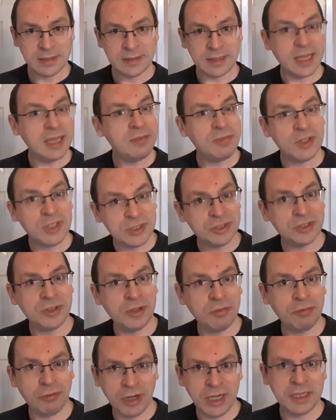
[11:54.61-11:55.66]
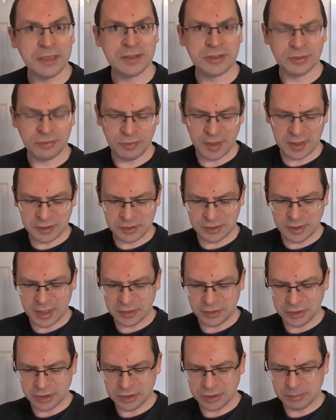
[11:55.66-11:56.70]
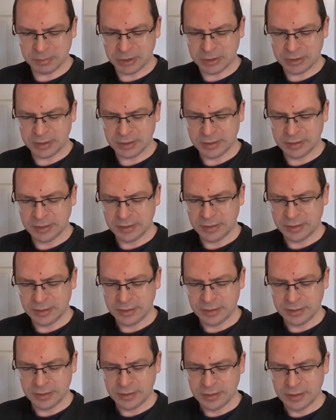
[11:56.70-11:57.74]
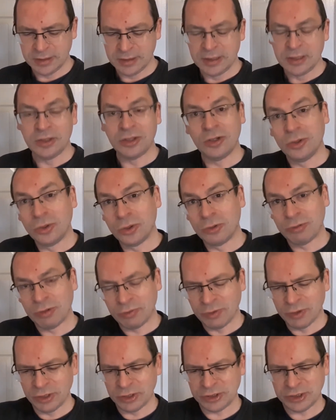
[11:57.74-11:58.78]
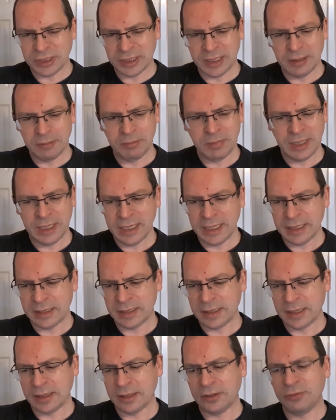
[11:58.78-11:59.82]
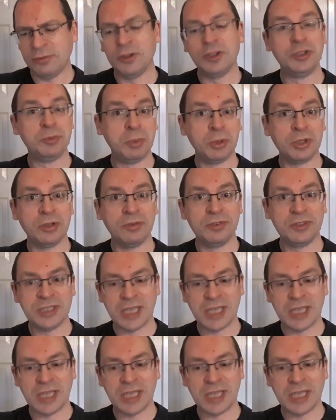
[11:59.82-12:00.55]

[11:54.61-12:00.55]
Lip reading: David isn't afraid to face that judgment. The Lord refers to him in the first book of